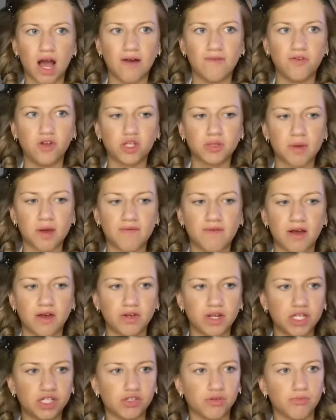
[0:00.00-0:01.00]
I've lost my
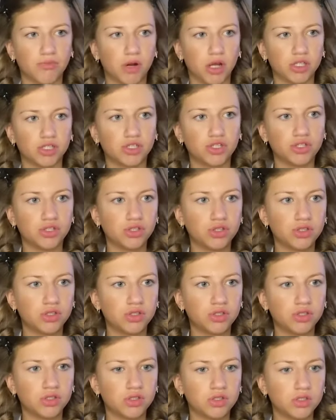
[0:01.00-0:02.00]
foundation
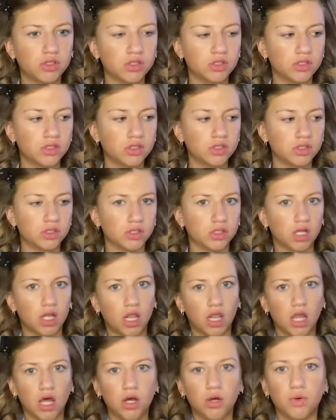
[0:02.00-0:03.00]
brush.
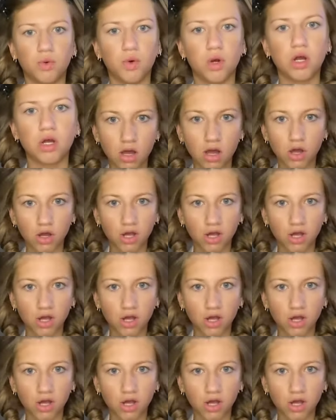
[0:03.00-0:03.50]
Hello.